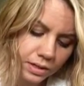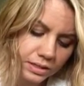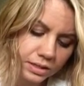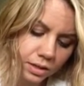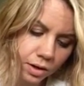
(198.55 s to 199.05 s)

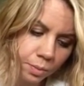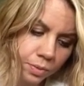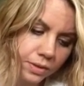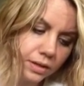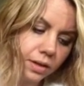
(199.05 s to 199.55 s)
And so I
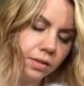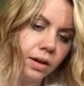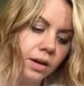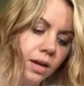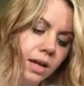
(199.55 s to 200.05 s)
put that down
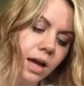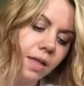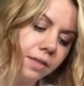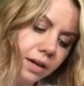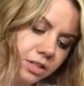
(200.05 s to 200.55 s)
there.
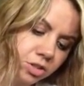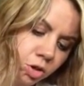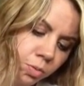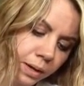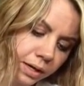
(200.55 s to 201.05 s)
And then I just
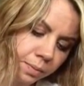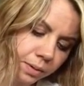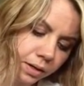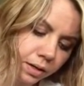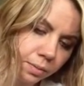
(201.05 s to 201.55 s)
go back up
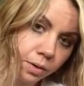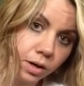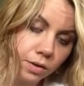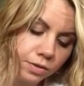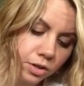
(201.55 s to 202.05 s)
here and I
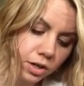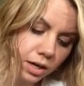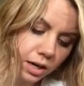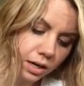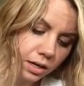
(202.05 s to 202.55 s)
mark off a
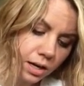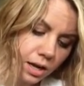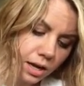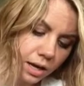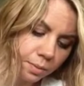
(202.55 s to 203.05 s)
green,
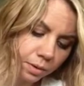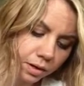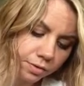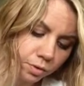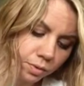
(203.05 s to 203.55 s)
and I mark
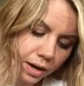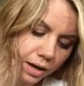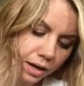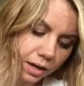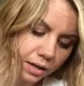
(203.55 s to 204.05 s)
off a
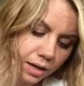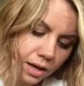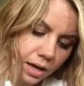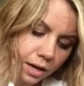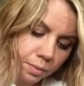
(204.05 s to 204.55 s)
red,
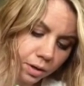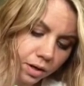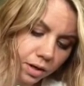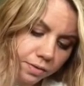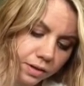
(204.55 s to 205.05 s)
and I
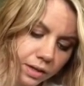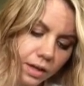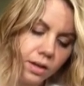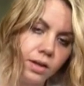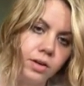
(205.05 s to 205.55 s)
mark off a
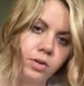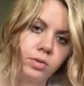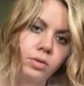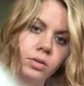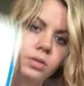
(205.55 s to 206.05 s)
yellow.